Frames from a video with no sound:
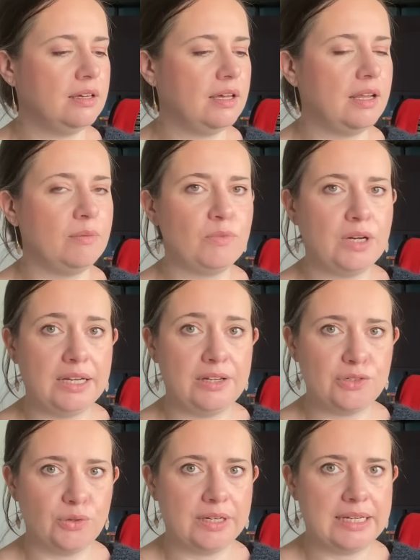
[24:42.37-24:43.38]
And I'm really
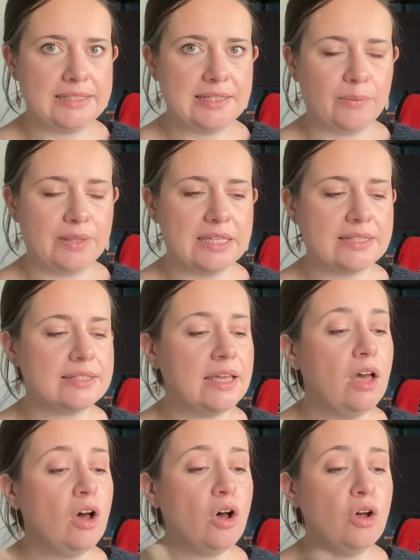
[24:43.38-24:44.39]
enjoying knitting with this.
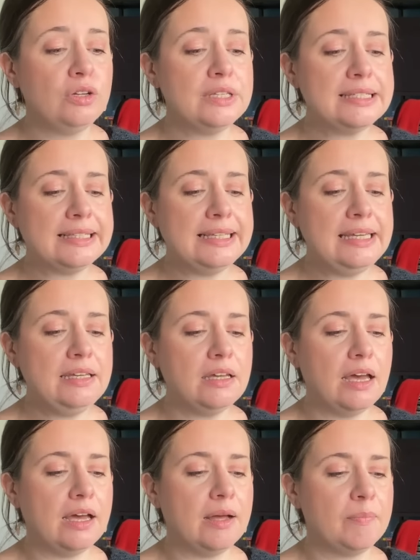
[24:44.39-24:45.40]
Honestly,
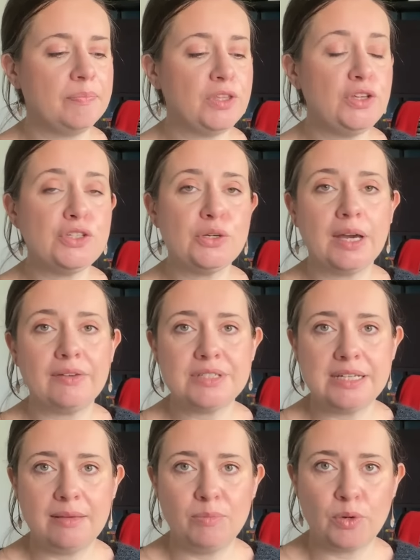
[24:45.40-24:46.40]
you do have
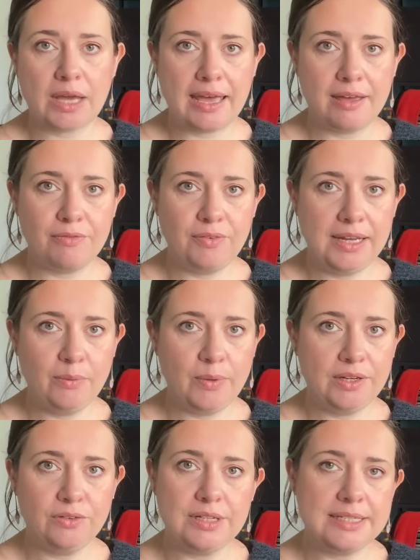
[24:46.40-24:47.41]
to knit more carefully
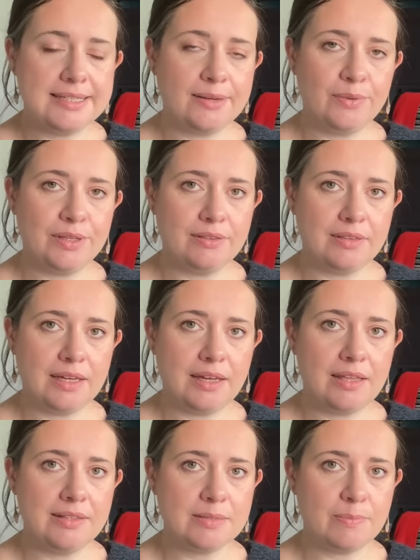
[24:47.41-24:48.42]
when you're knitting with
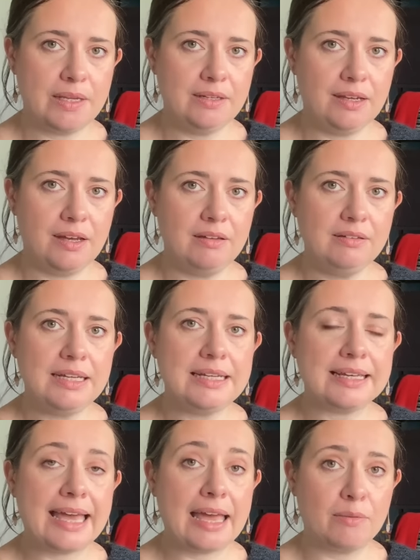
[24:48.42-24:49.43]
unspun yarn.
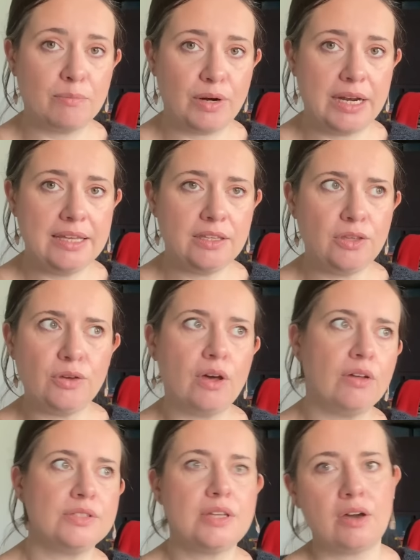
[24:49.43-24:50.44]
It can break, you
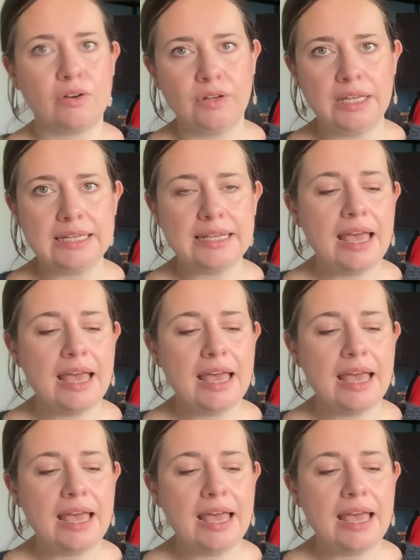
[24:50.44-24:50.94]
can't tug on it.